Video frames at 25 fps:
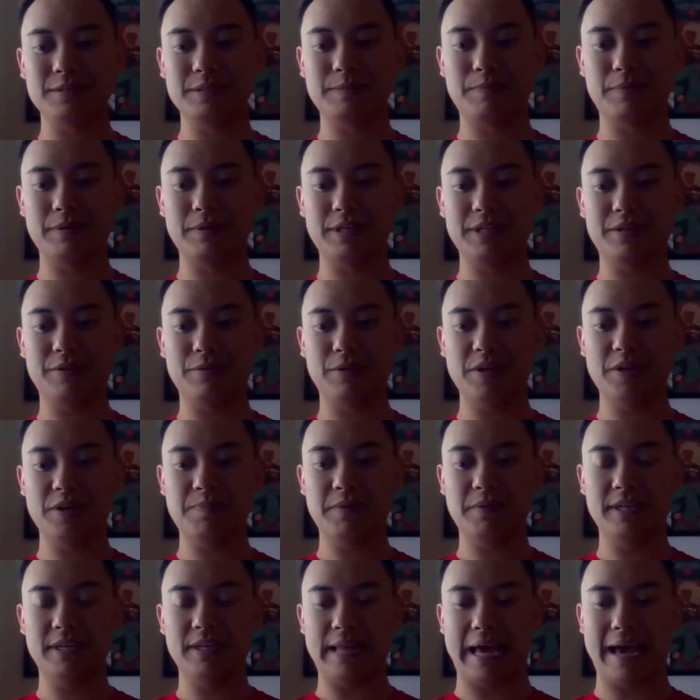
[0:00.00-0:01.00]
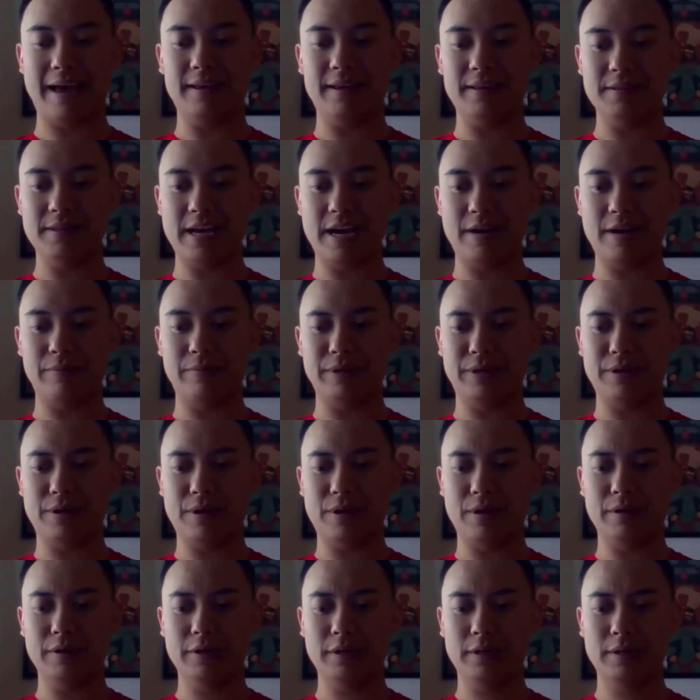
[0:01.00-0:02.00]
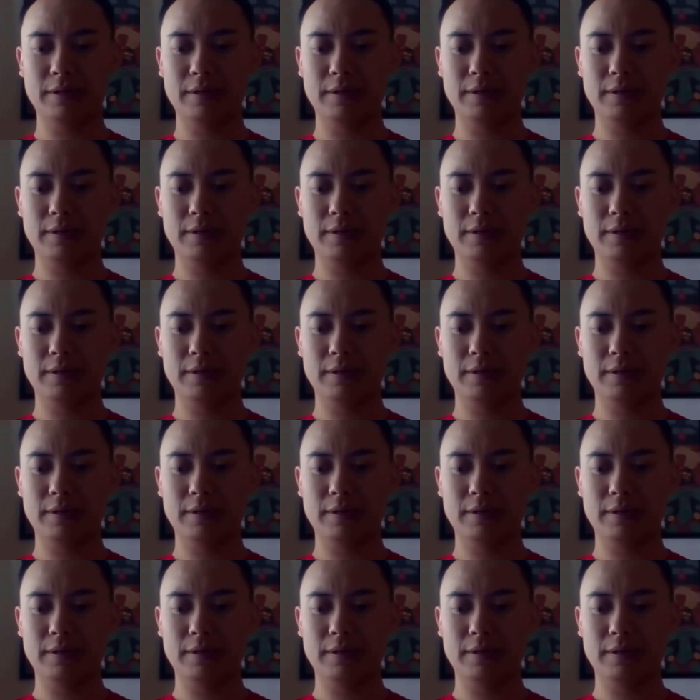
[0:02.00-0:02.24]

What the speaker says: was pretty creepy in that regard.